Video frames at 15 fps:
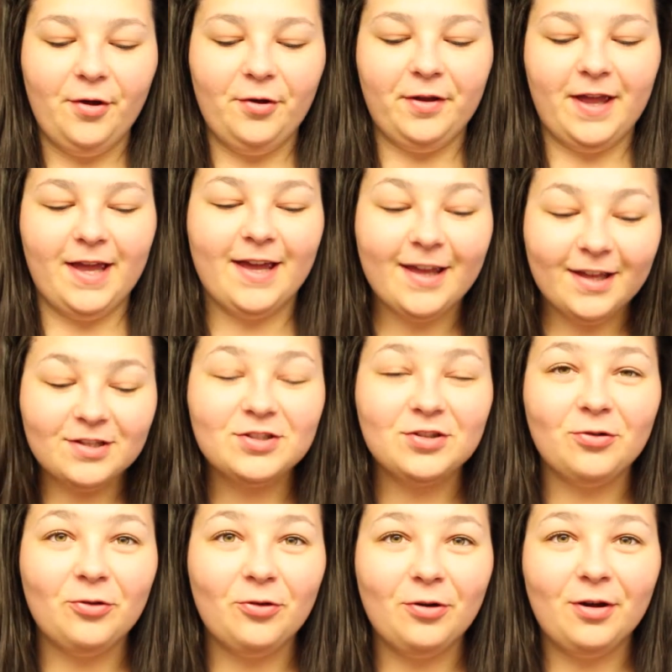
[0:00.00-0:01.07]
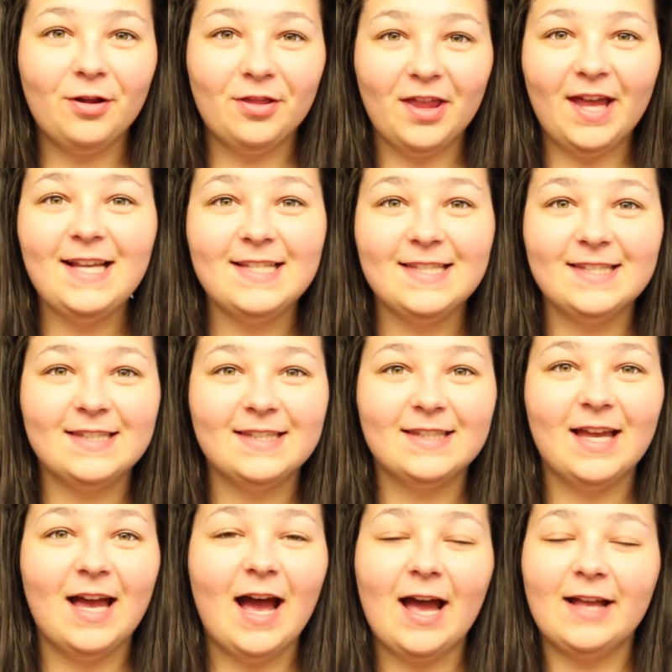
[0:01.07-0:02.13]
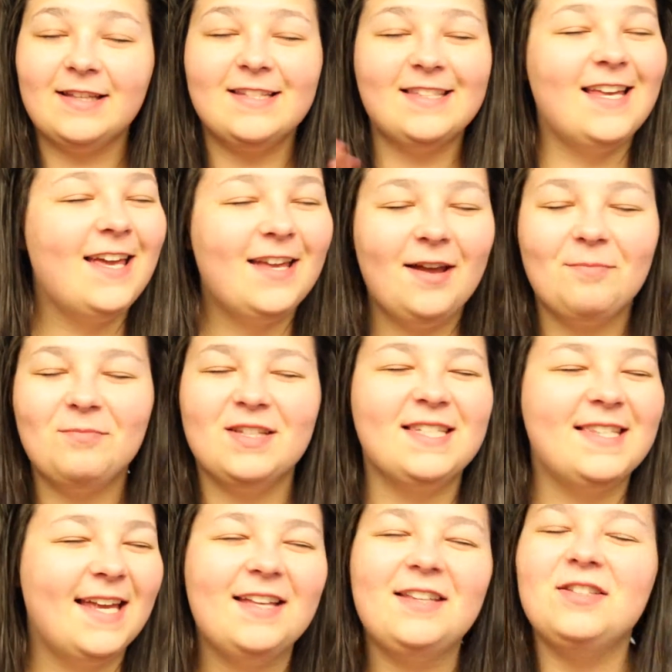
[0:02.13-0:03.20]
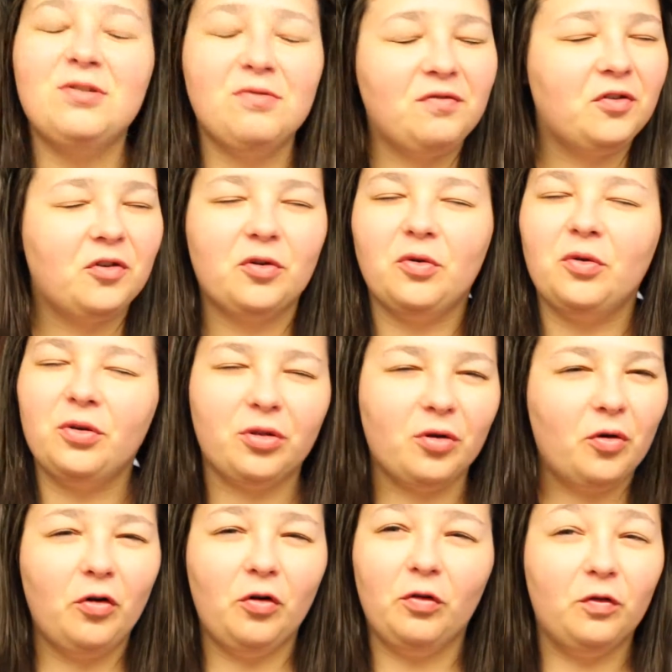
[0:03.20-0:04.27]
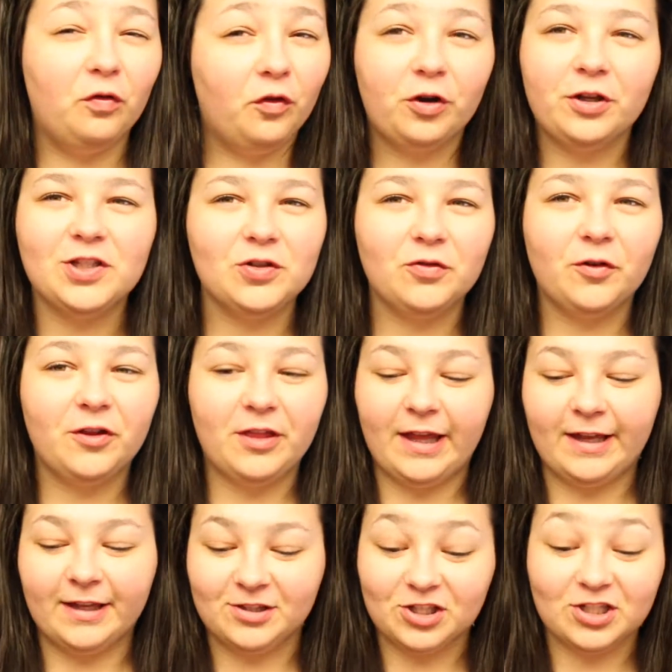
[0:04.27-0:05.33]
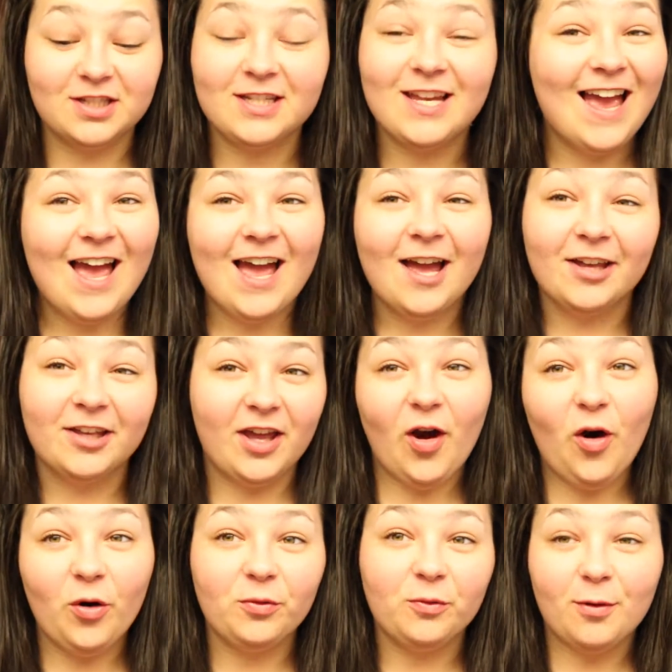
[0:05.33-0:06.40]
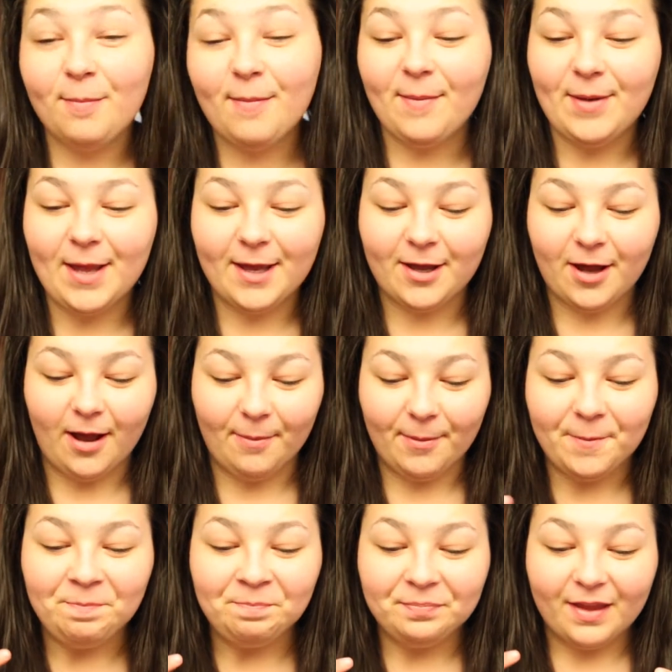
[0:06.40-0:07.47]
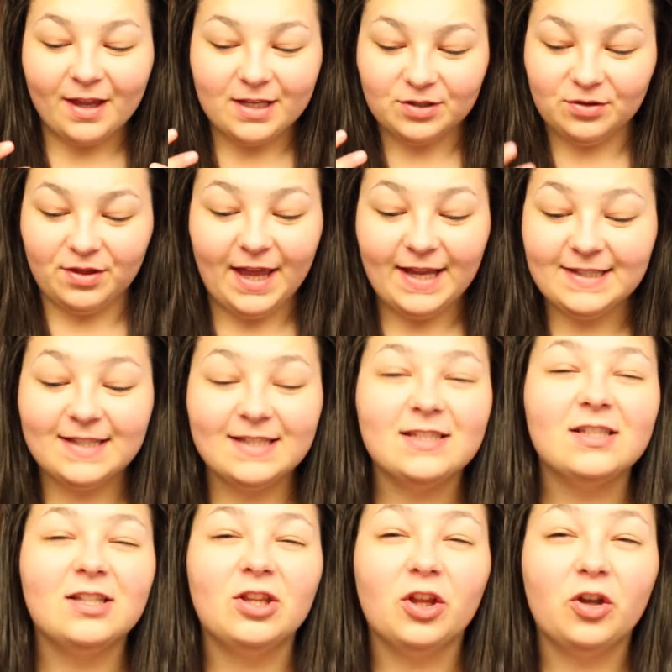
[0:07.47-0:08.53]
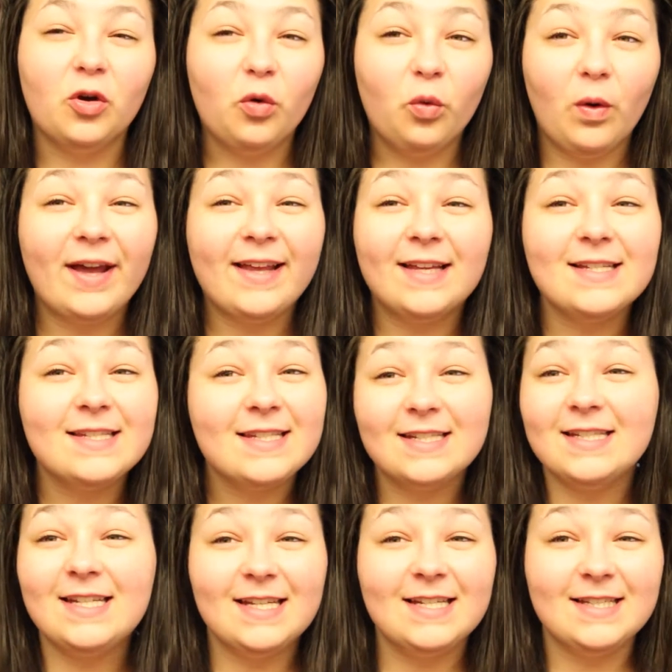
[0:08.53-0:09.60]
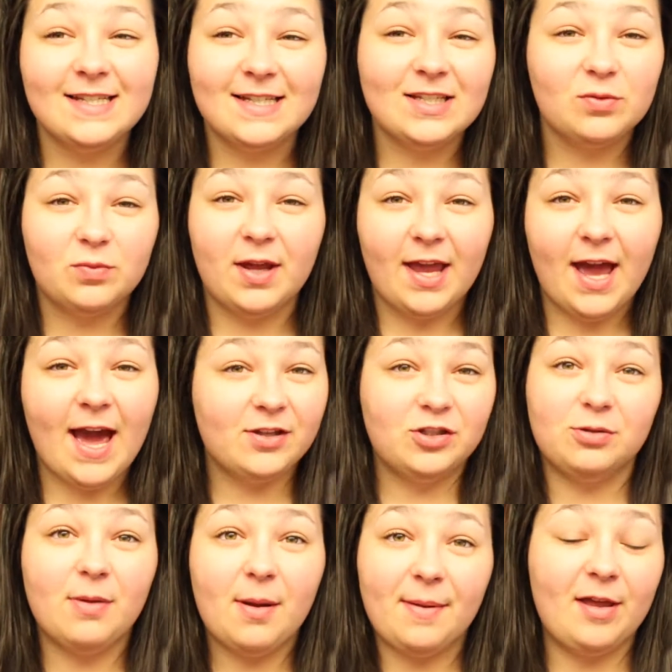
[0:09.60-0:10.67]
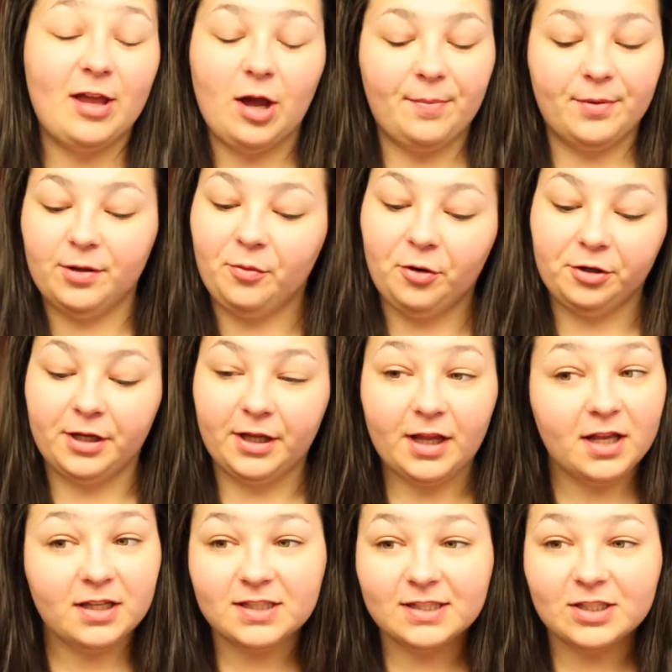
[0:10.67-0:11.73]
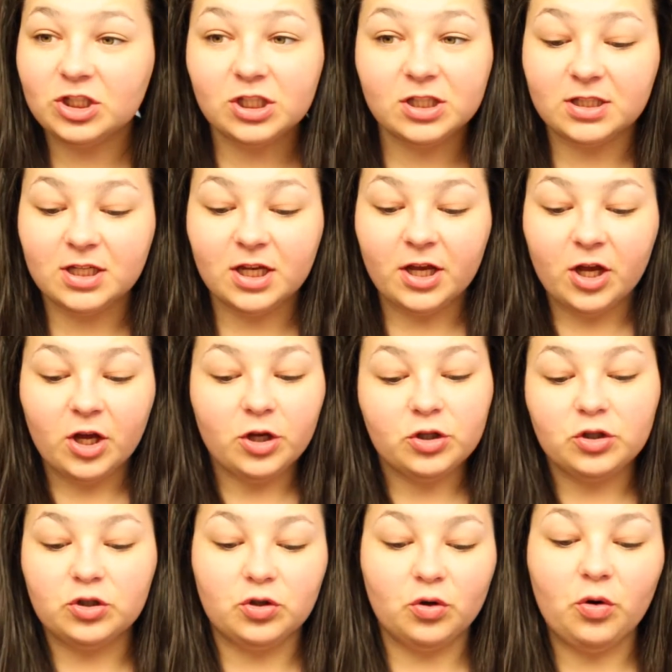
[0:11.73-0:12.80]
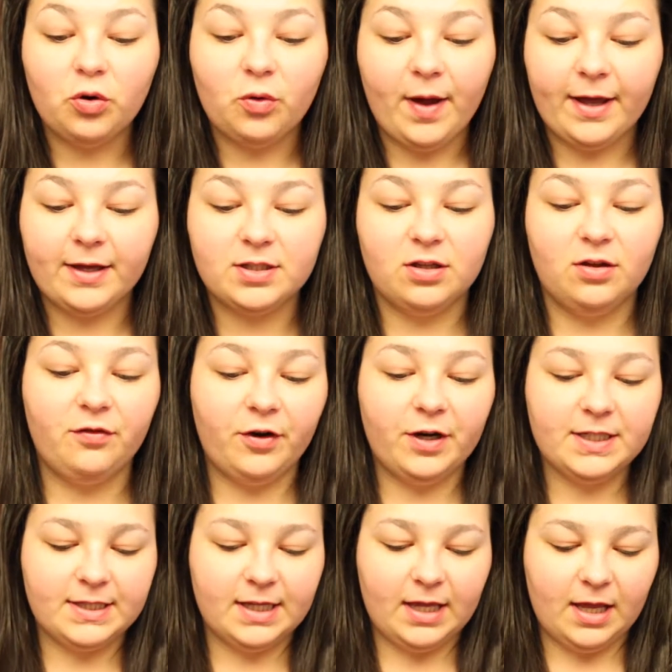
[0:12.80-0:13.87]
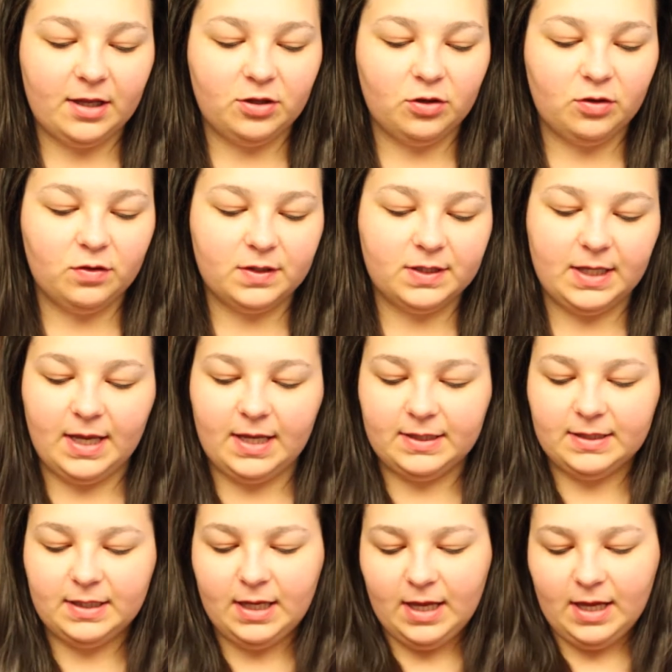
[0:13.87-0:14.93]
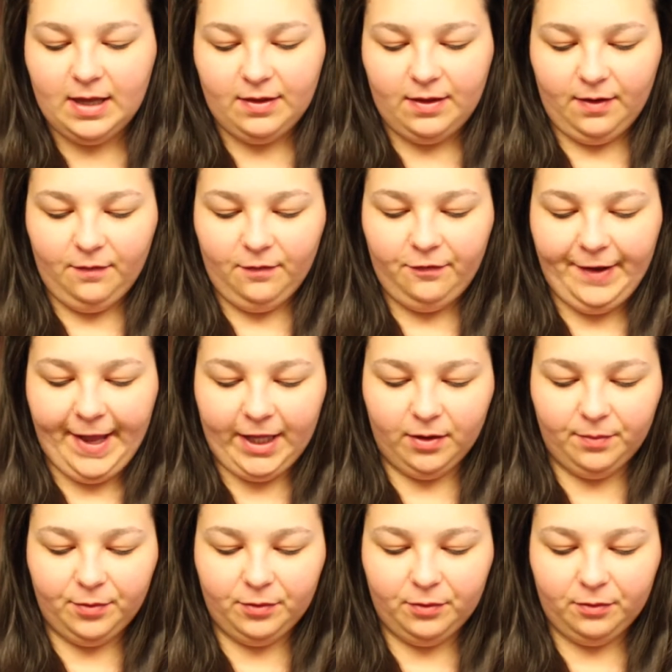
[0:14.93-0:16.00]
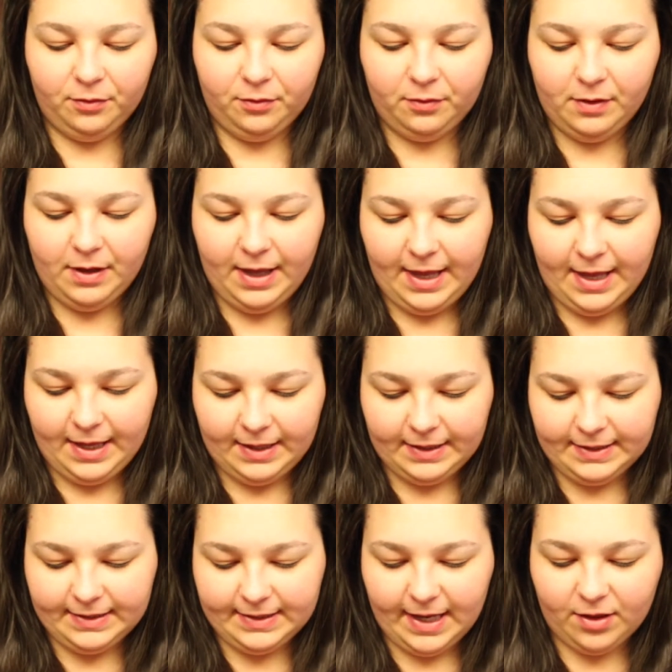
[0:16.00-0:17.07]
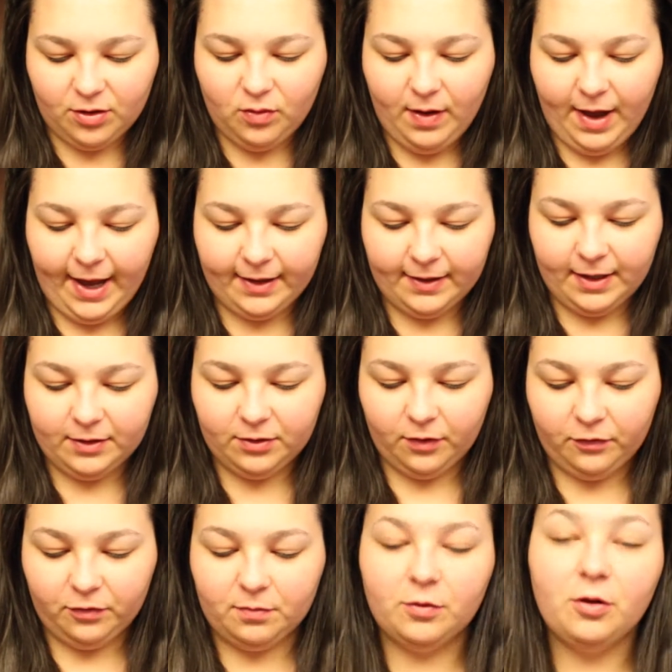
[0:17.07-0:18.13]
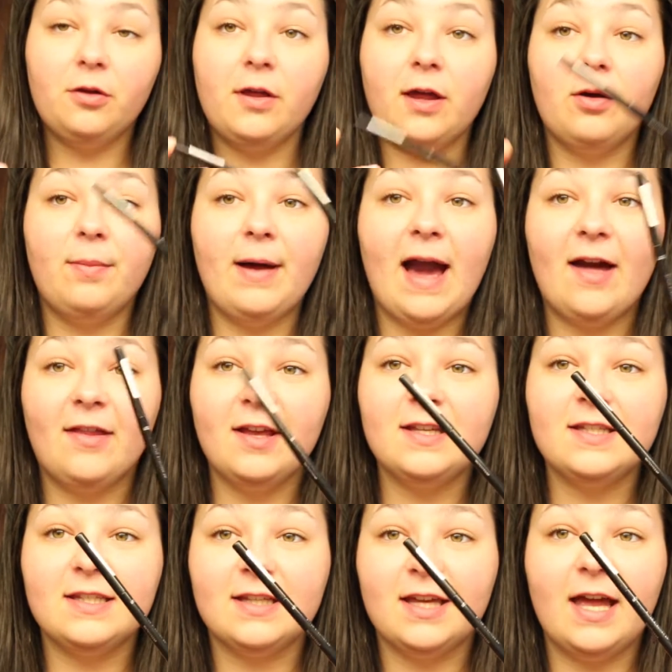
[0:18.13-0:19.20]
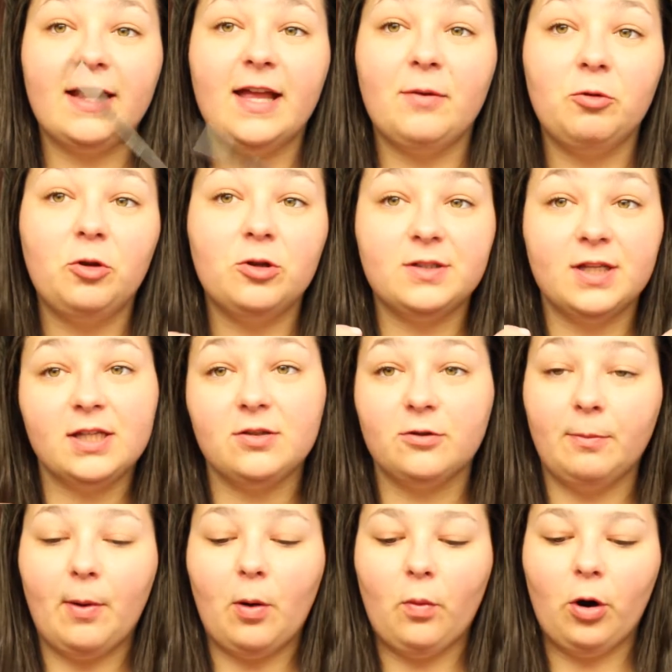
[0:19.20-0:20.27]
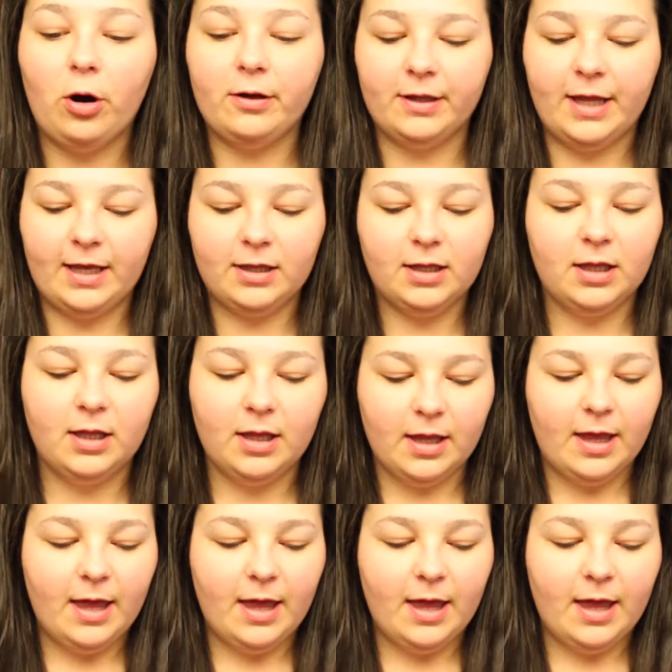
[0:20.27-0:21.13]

Okay, so I'm deciding to forgo the whole voiceover thing and just get on with my makeup. So this is the quickest and easiest way I do my makeup in the morning. It's just so quick. So the first thing I use is the infallible stylo eyeliner from L'Oreal Paris, and I use this on my waterline.